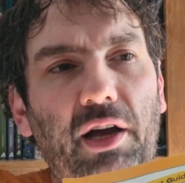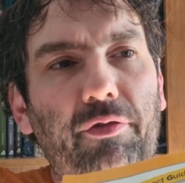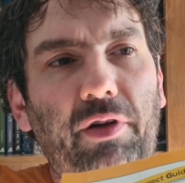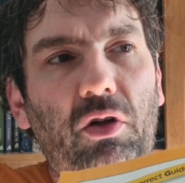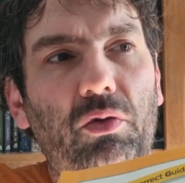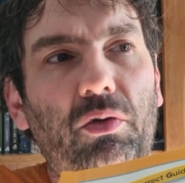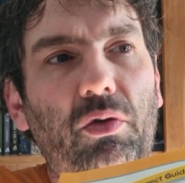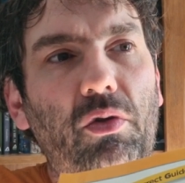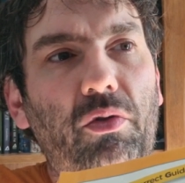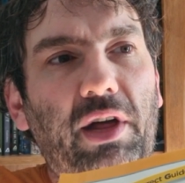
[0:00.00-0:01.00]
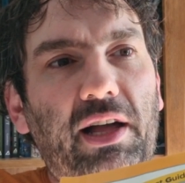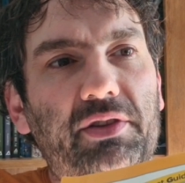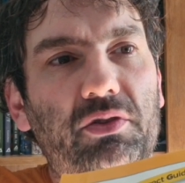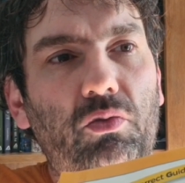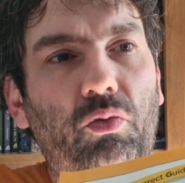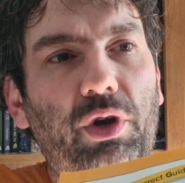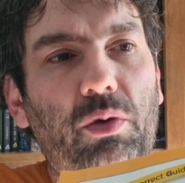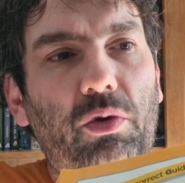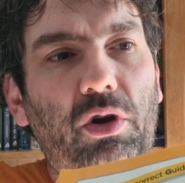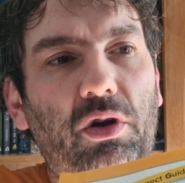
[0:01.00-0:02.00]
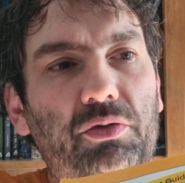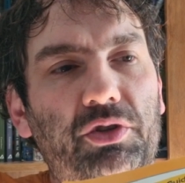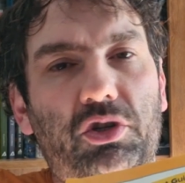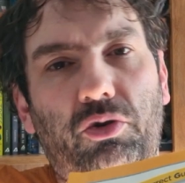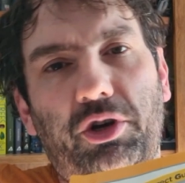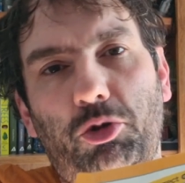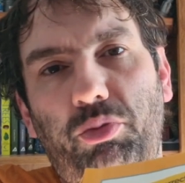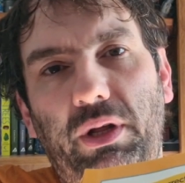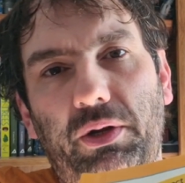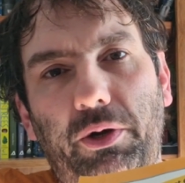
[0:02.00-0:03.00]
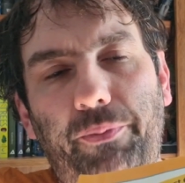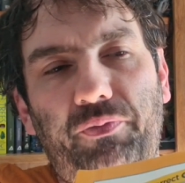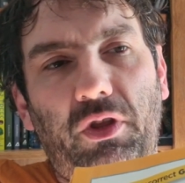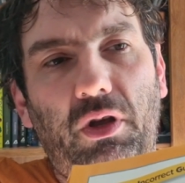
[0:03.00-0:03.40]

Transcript: I felt that we were destroying the planet.